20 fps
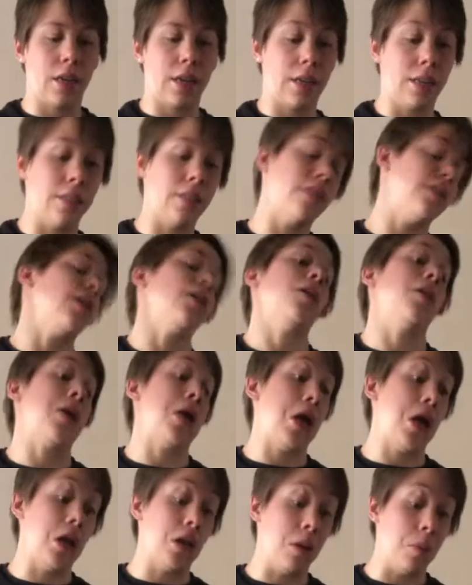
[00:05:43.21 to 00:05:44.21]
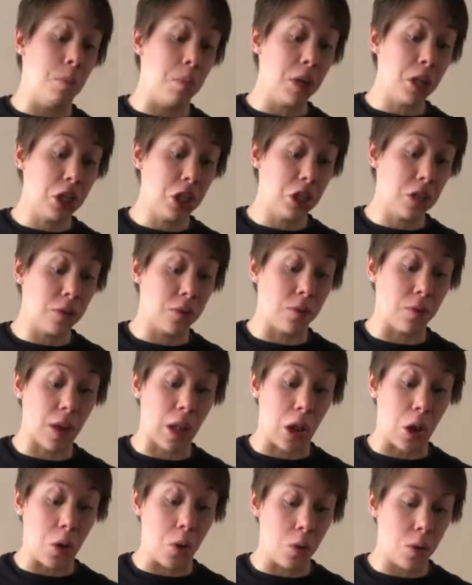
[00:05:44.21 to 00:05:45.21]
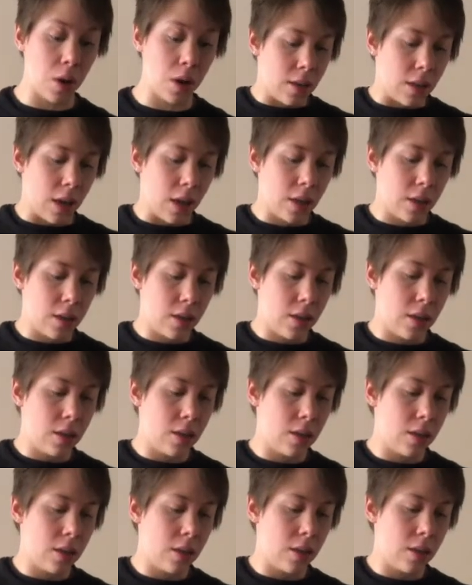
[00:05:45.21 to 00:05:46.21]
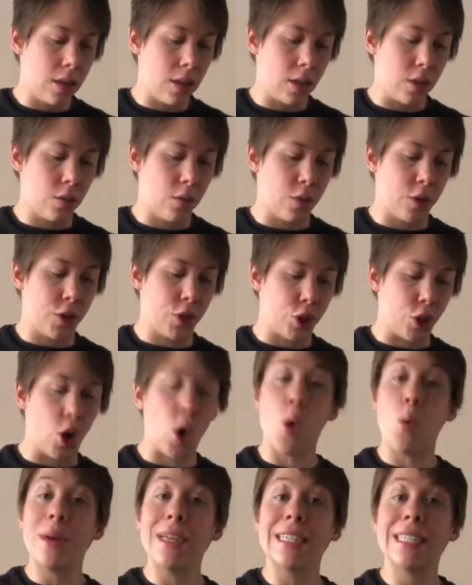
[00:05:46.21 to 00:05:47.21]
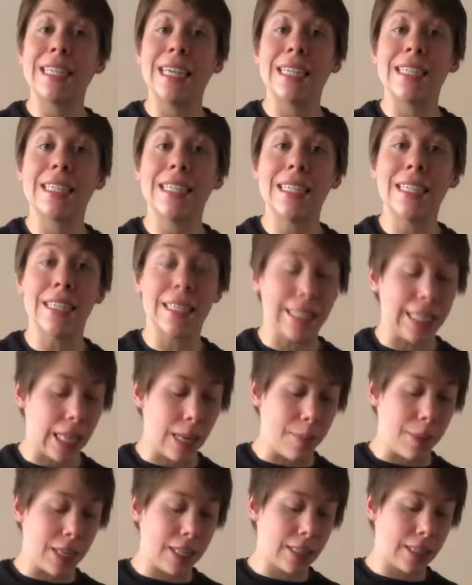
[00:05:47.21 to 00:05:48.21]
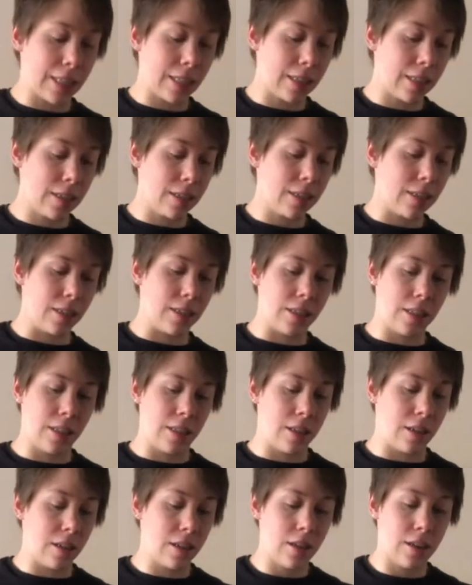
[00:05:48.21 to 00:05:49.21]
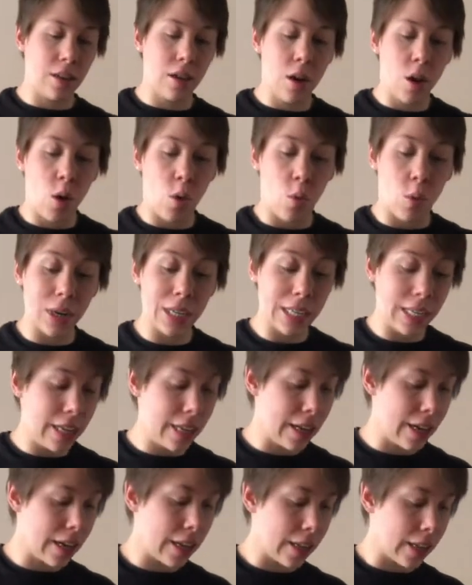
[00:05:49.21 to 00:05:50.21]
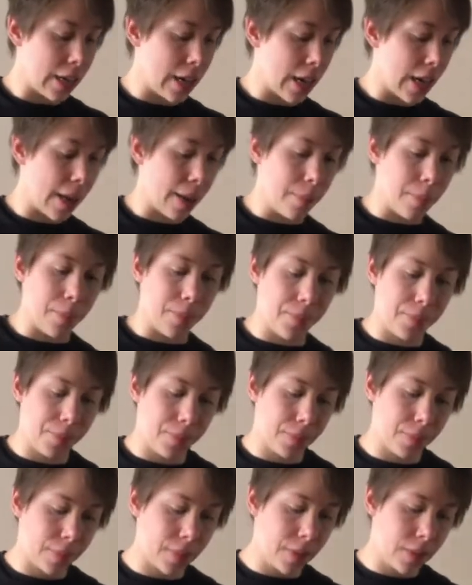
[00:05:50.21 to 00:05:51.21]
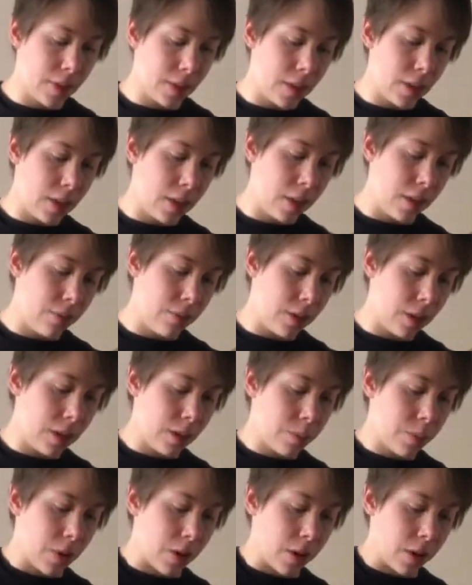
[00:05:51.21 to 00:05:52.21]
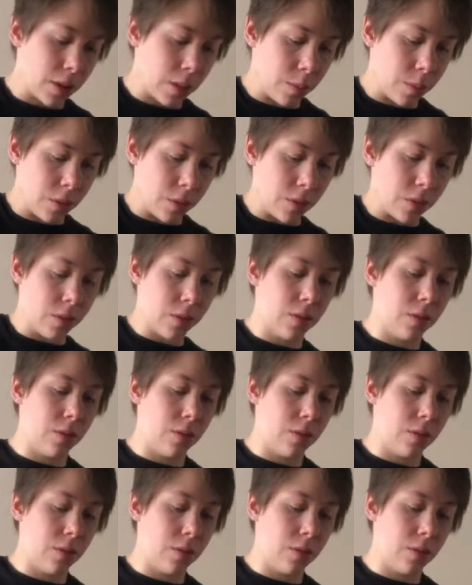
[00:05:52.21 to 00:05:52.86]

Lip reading: is an ambitious fellow that is for sure always testing his limits to see what he can climb, if it is possible.